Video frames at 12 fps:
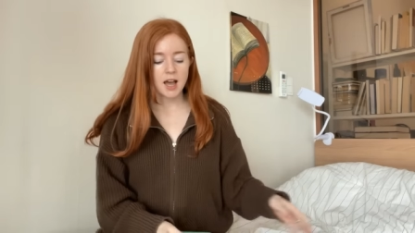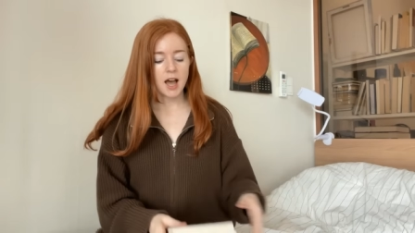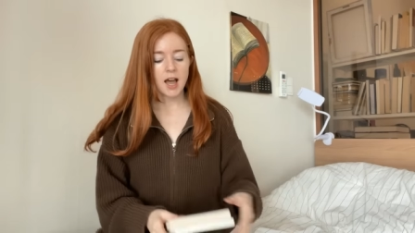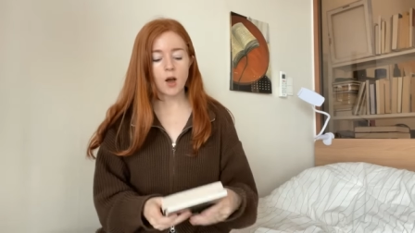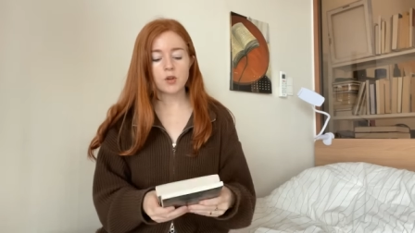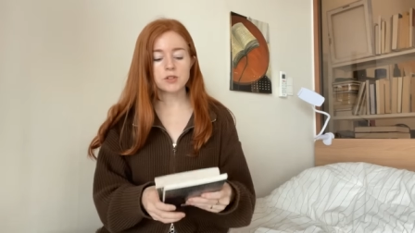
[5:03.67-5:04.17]

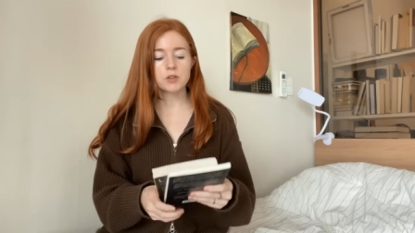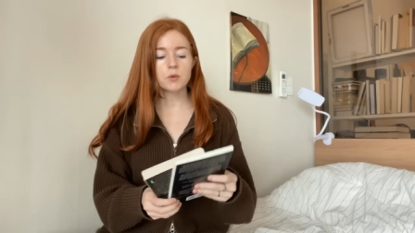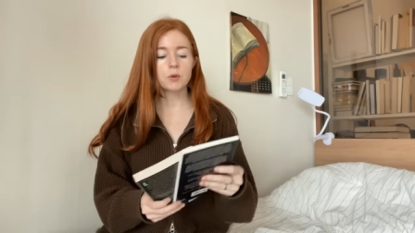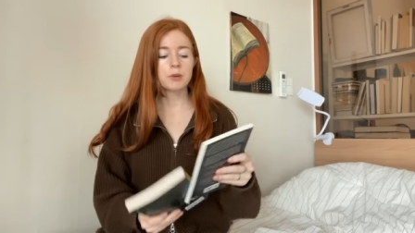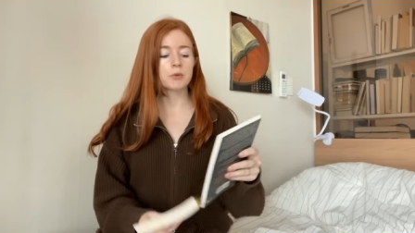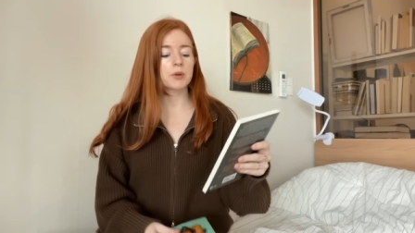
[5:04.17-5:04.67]
I also will
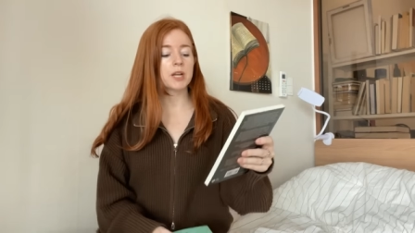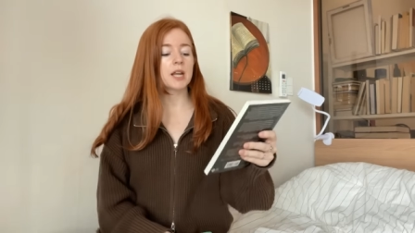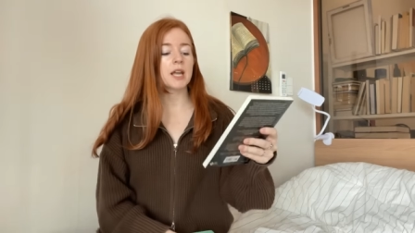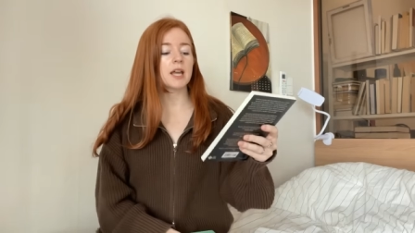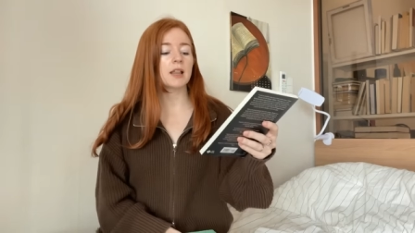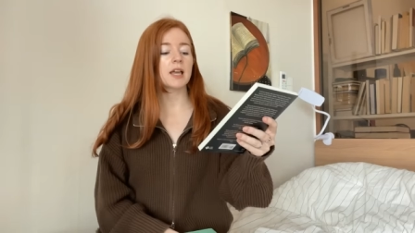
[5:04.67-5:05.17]
be
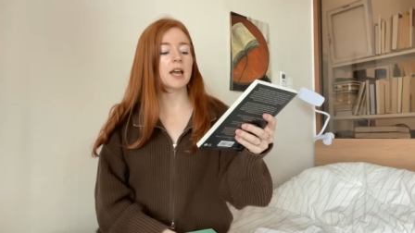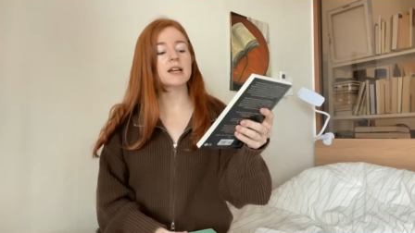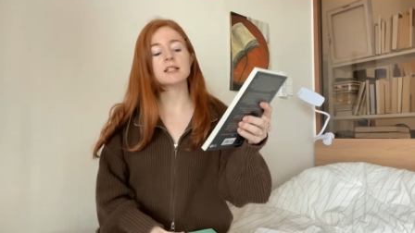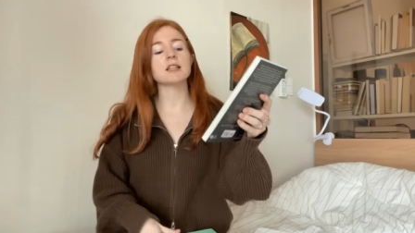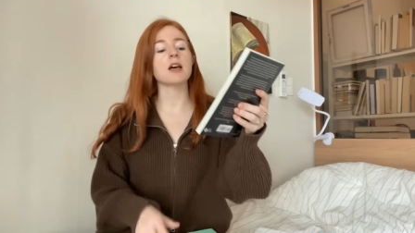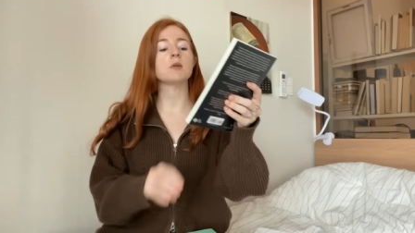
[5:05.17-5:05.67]
reading, like I
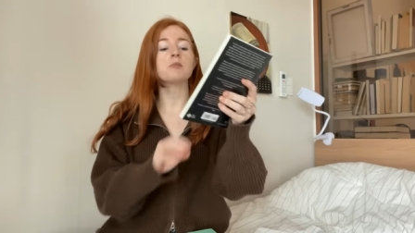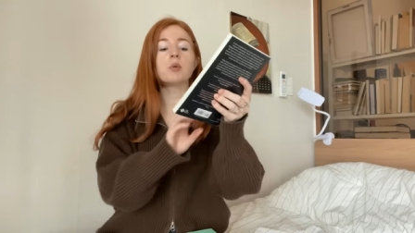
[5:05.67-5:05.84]
said,